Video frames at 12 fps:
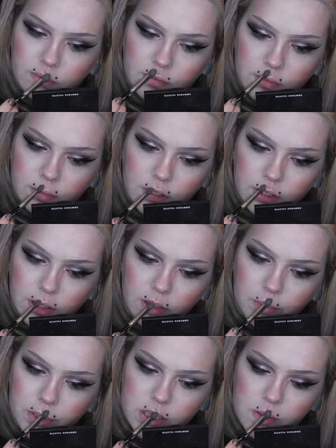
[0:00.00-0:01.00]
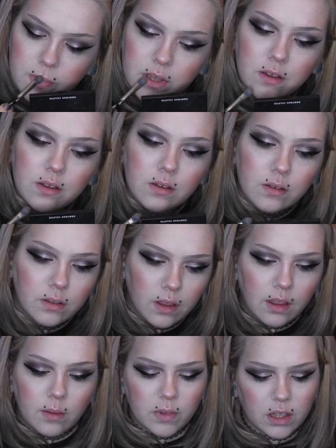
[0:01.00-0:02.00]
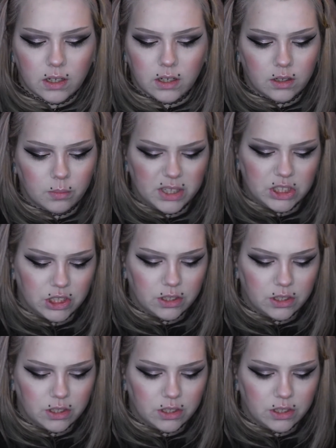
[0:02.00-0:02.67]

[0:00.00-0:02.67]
Cupid's bow. Not gonna do my chin.